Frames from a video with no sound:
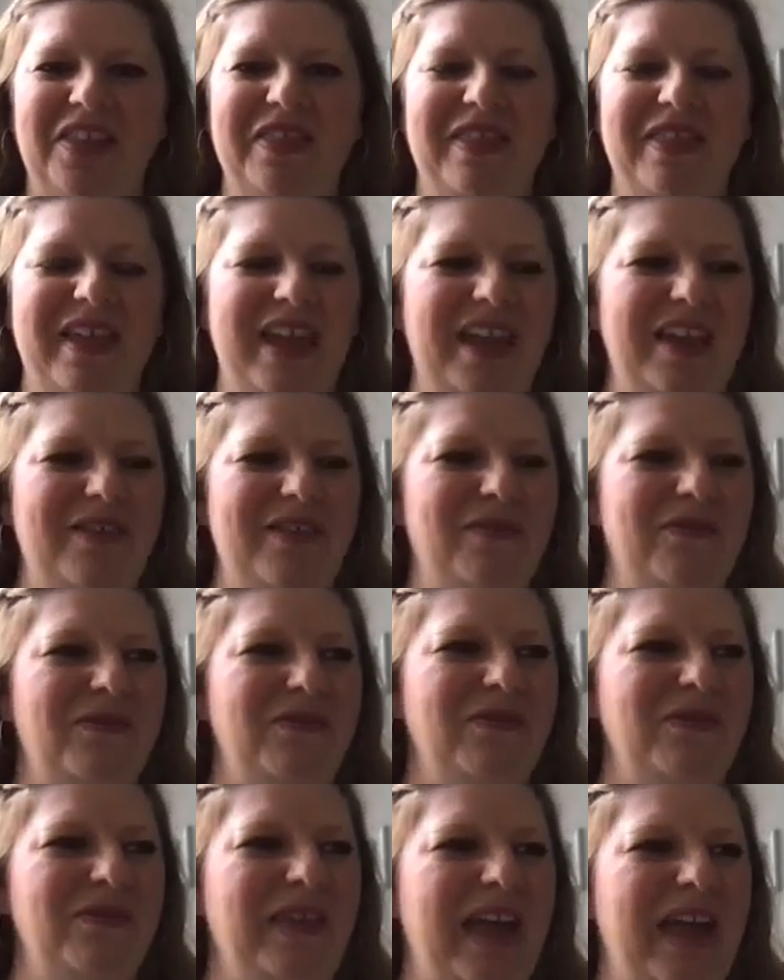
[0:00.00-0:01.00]
They
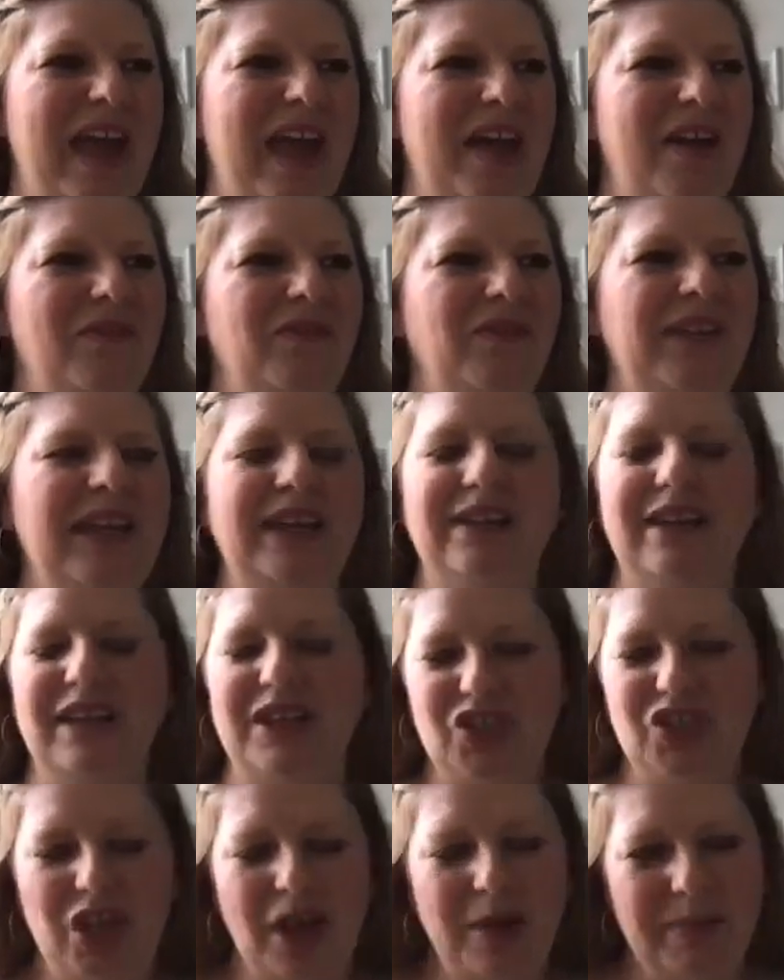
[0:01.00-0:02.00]
have late night
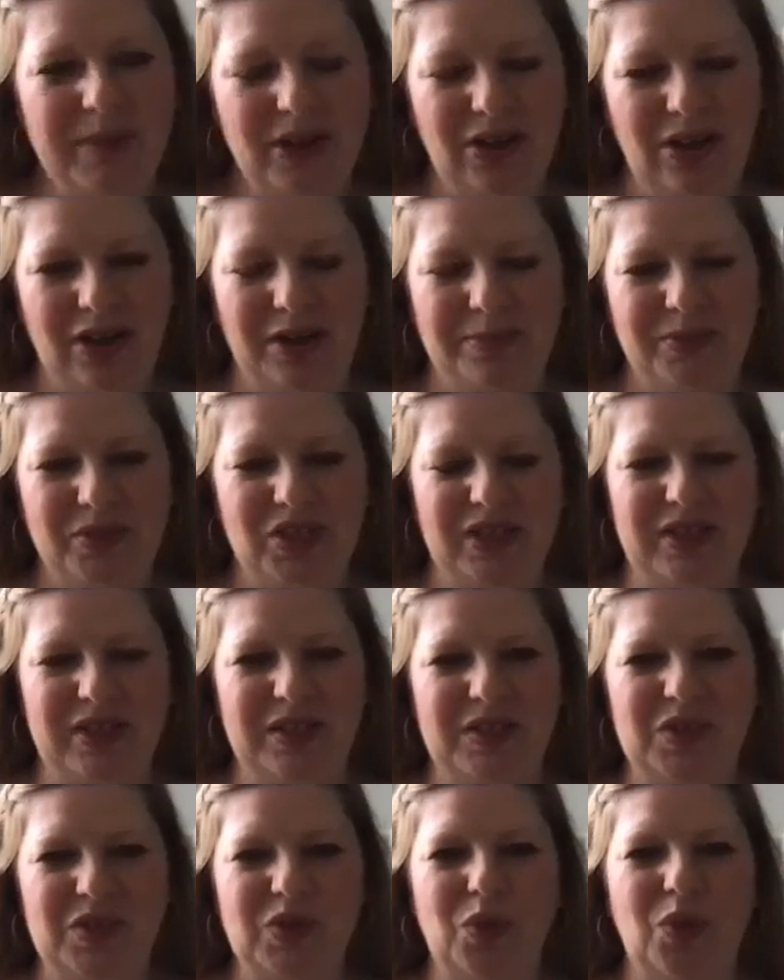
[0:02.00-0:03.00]
shopping
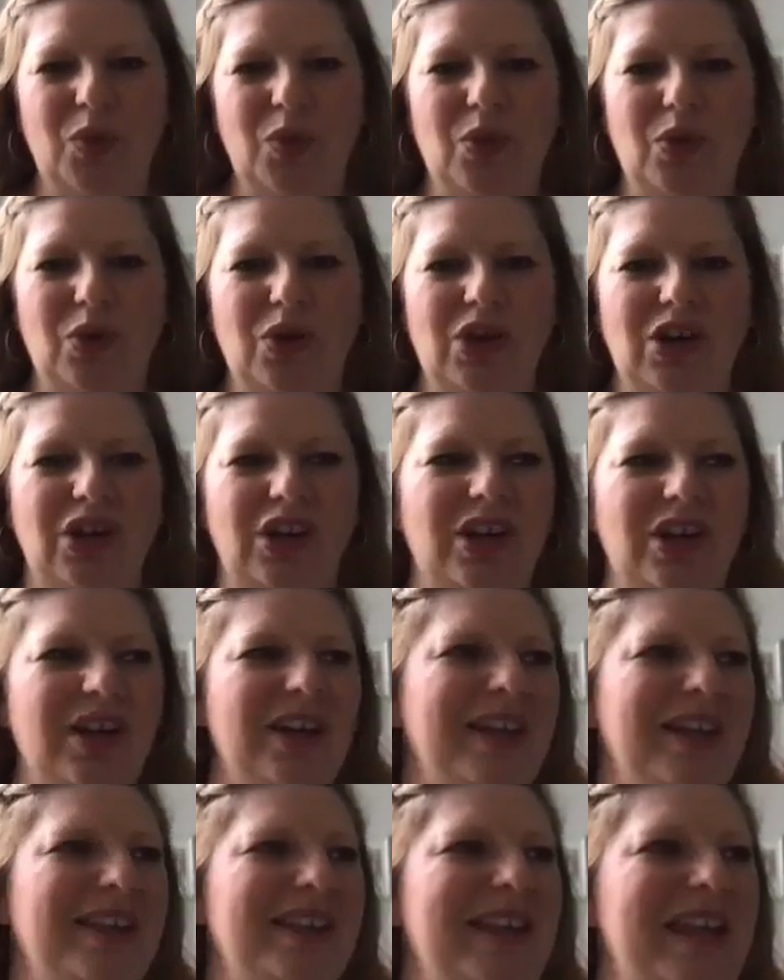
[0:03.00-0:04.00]
options, or
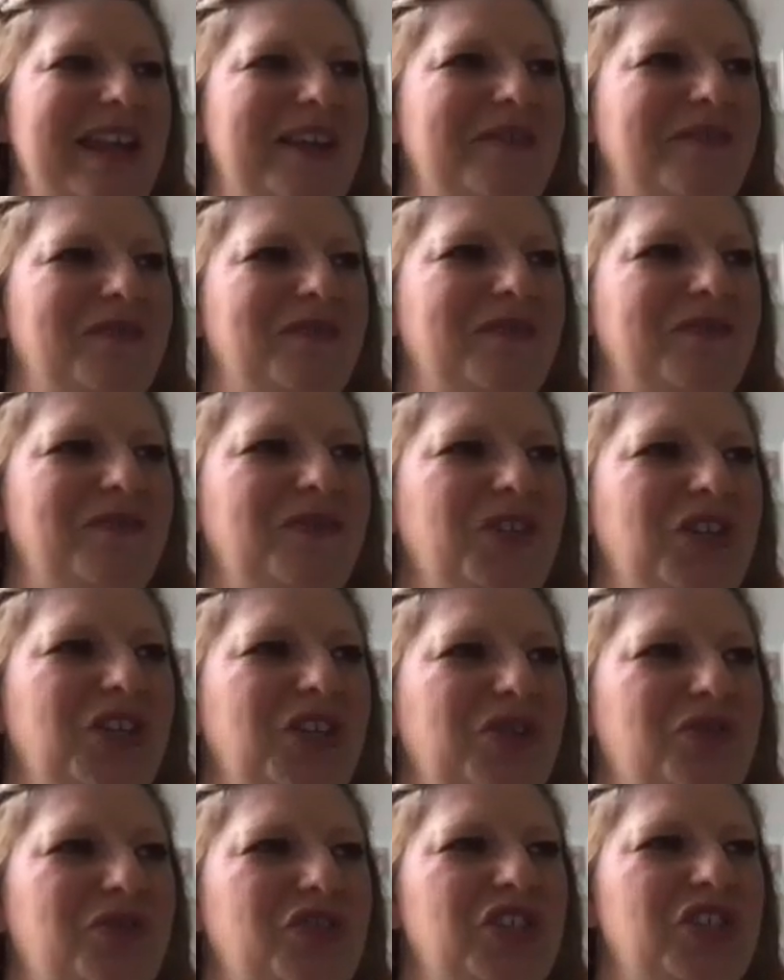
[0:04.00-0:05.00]
they've, you
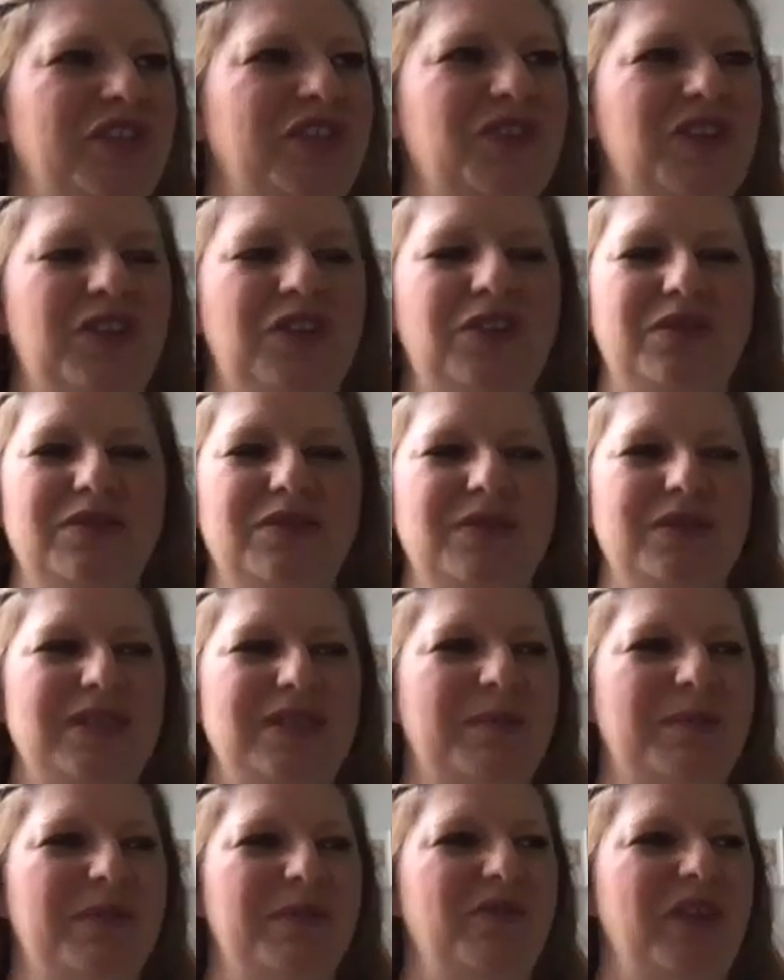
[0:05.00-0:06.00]
know, shifted
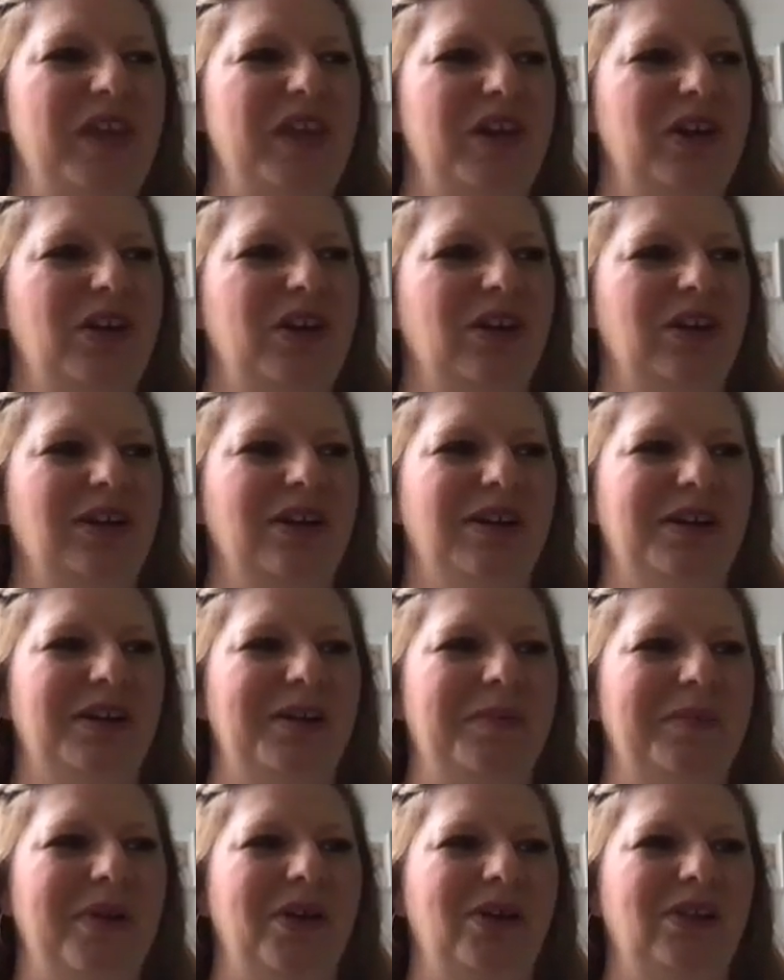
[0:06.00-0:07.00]
some of their
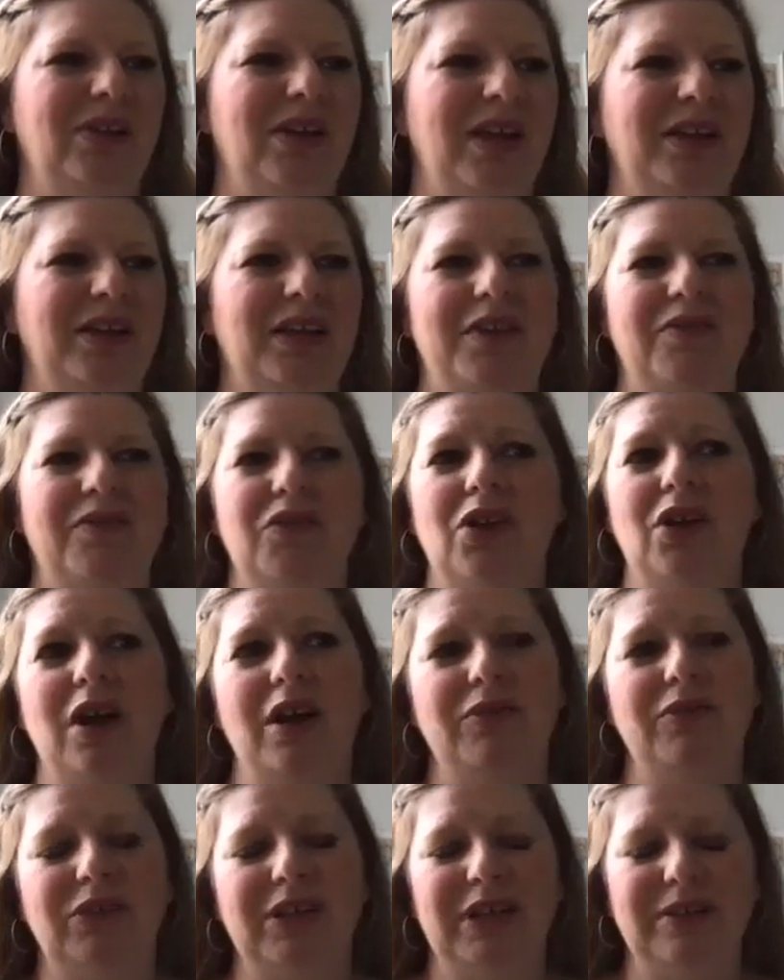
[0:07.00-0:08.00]
a lot of their
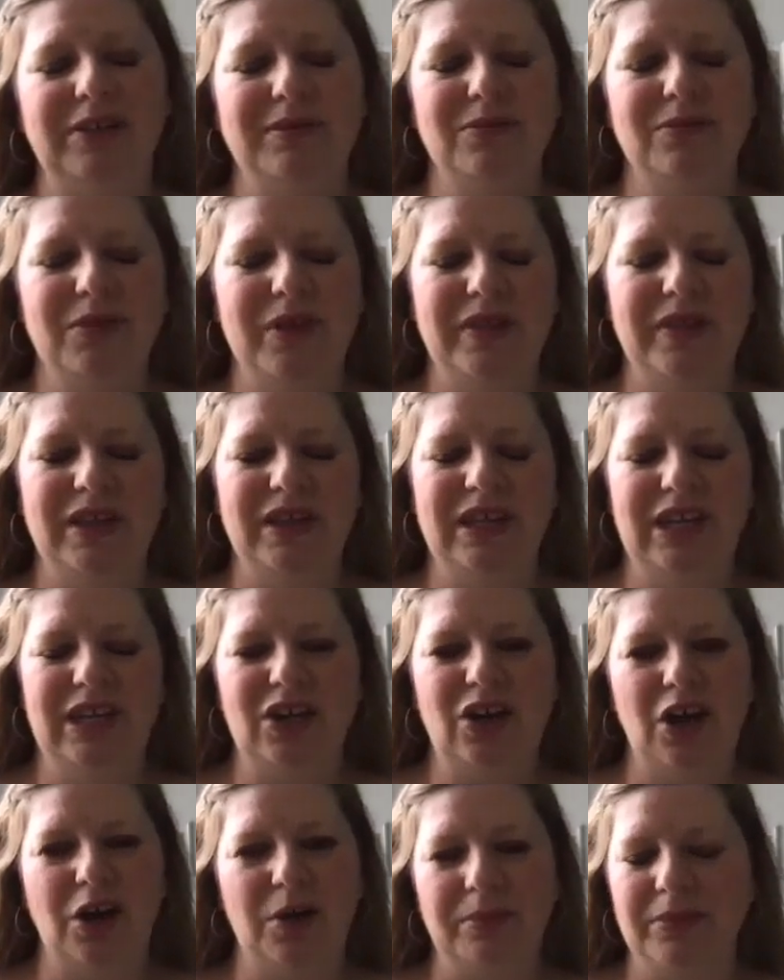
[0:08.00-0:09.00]
offering within
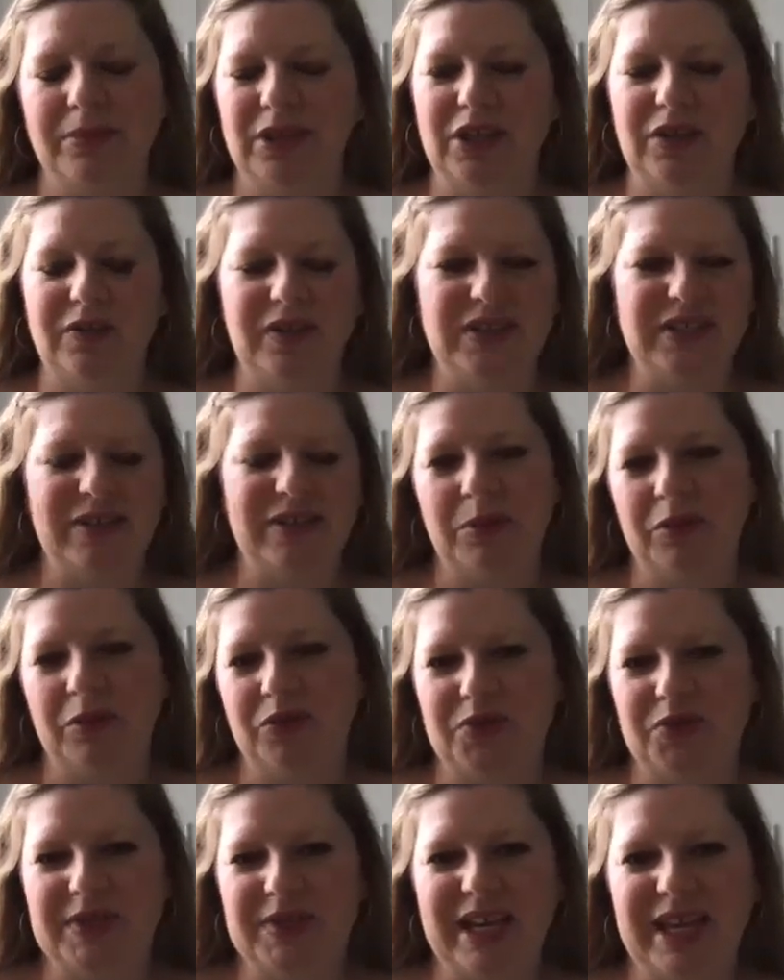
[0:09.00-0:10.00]
e-com. You know, they doubled
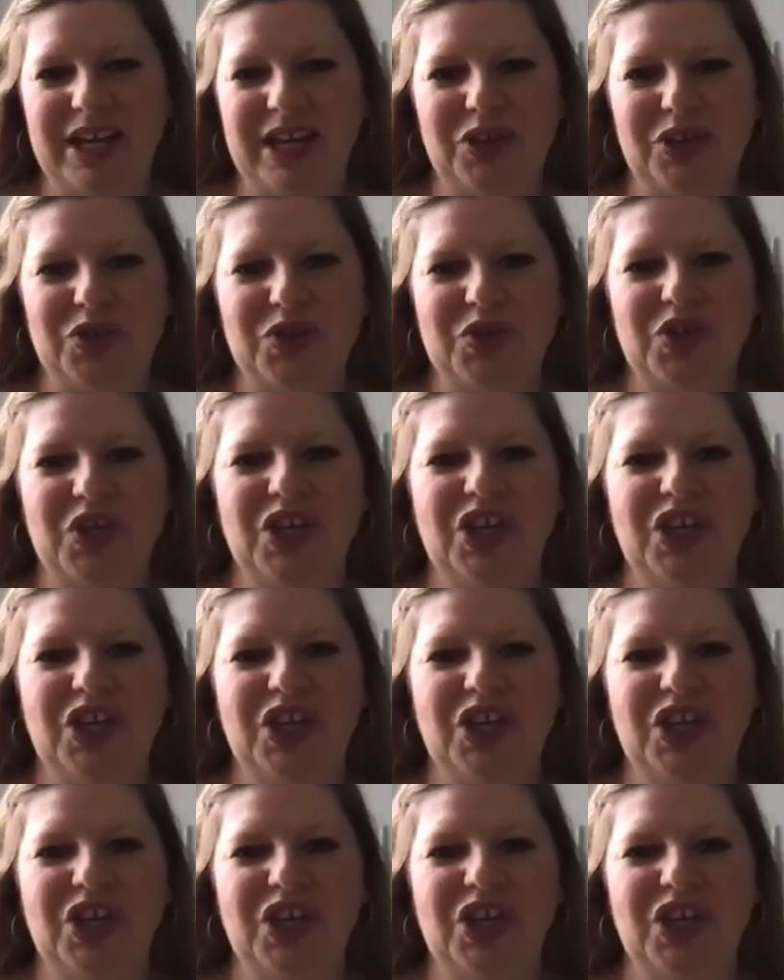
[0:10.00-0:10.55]
their sales,